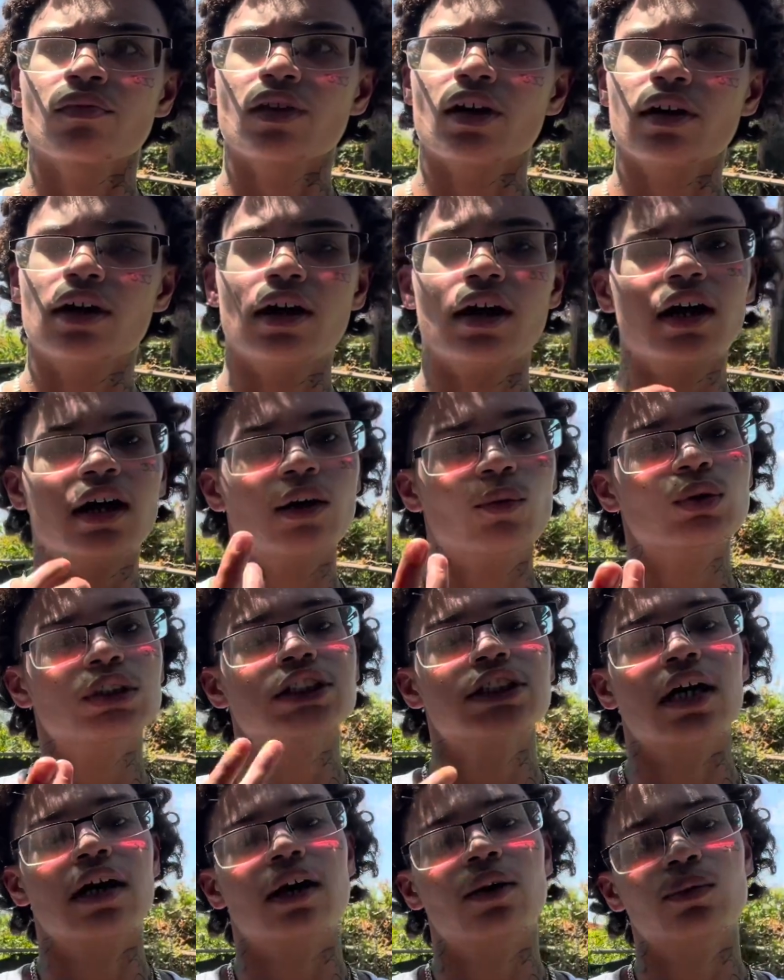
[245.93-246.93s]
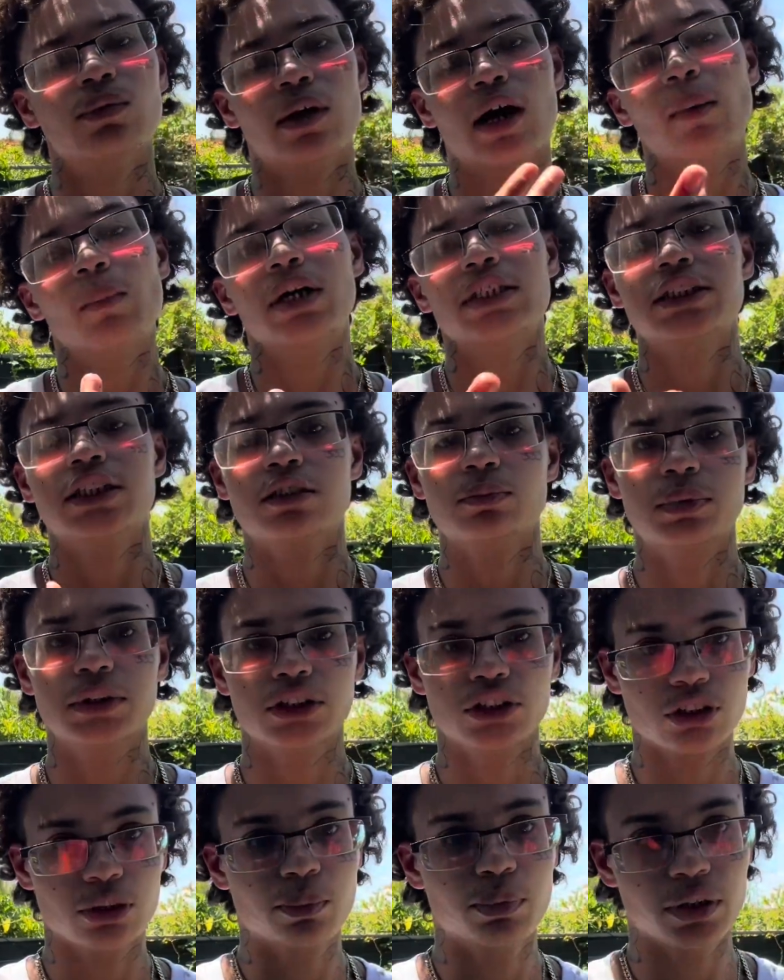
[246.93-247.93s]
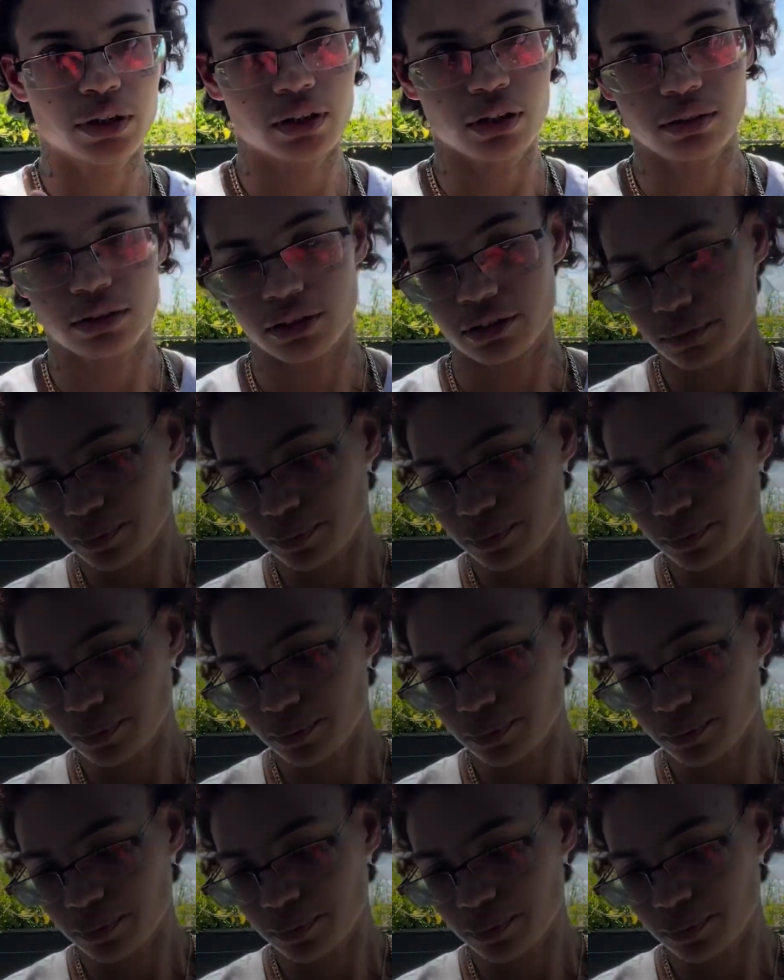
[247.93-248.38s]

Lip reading: I wish I might take a picture and put it up there.